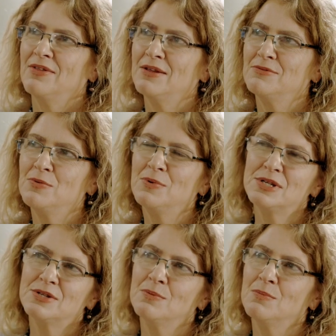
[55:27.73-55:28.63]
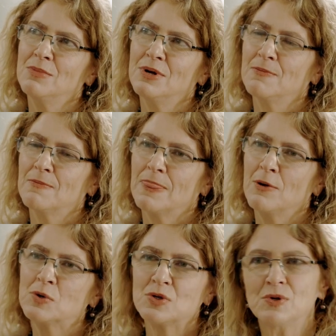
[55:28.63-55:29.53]
that wisdom
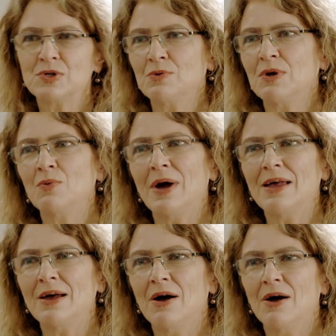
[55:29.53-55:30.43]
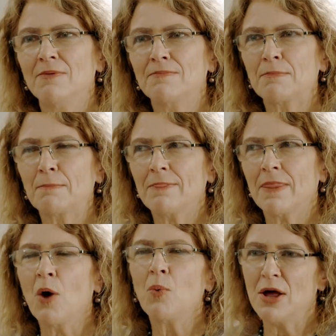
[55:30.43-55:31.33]
was also in a way
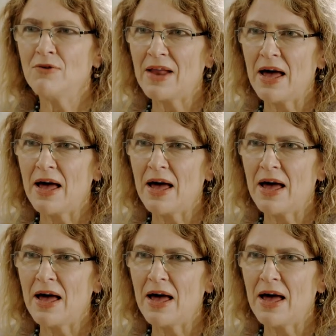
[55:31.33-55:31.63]
a way of